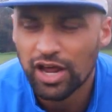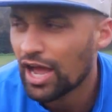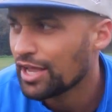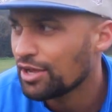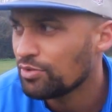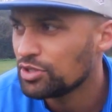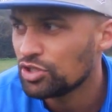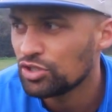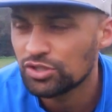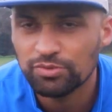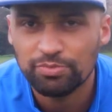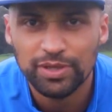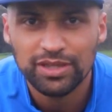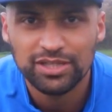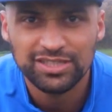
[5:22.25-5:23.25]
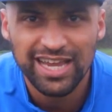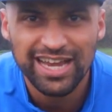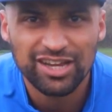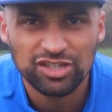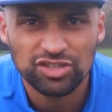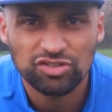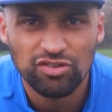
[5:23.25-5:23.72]
I always used to be the
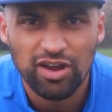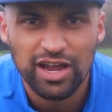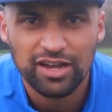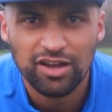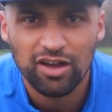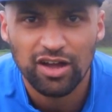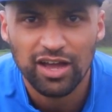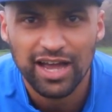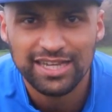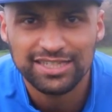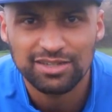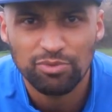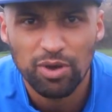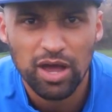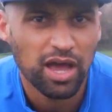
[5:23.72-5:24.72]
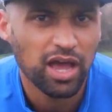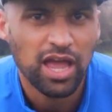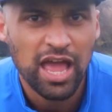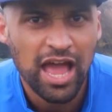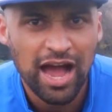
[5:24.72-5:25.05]
second striker, as it were.